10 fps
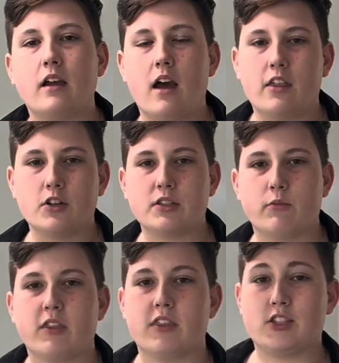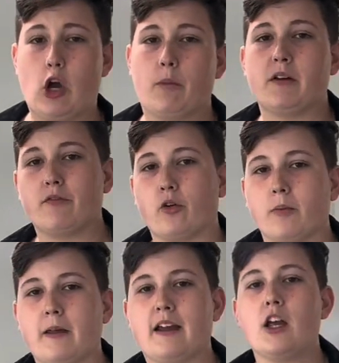others with this open floor
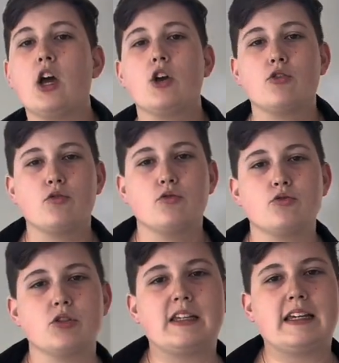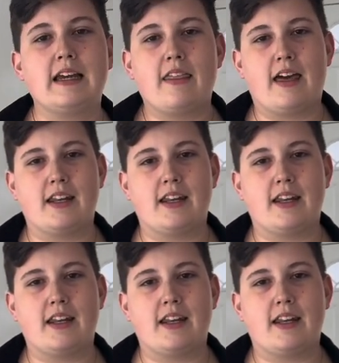plan, usually that